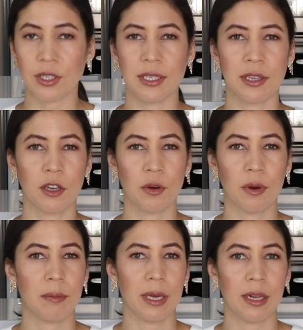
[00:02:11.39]
She's in the
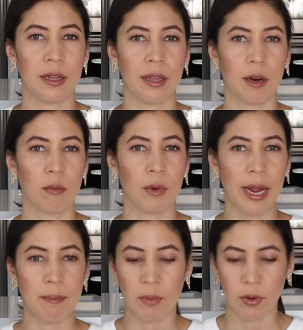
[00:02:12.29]
Caribbean, they're
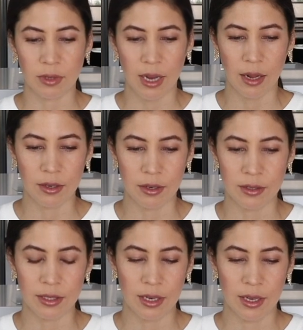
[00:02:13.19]
bright, bold
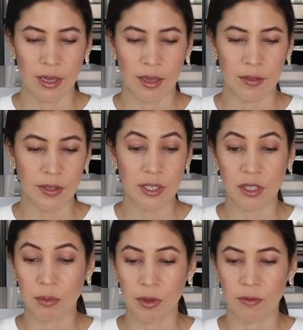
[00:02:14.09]
colors. This is
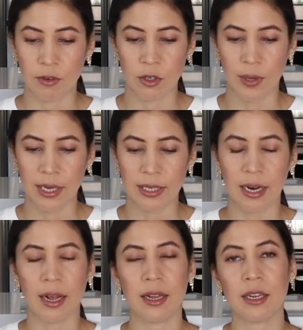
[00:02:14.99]
a beautiful dress,
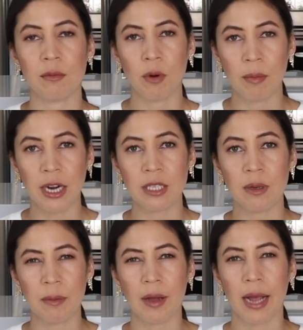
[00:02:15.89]
and it reminds
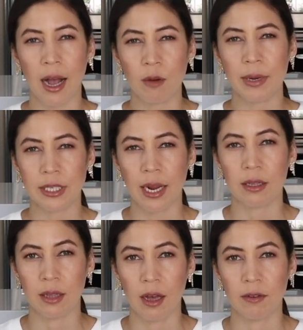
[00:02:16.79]
me about how much I
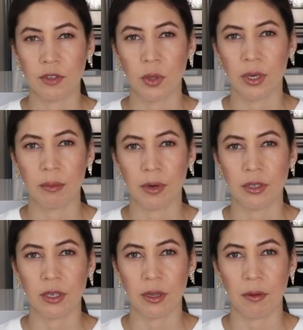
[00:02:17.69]
love Tory
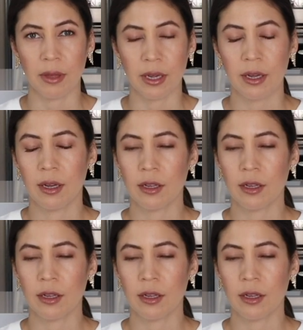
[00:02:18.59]
Burch clothing.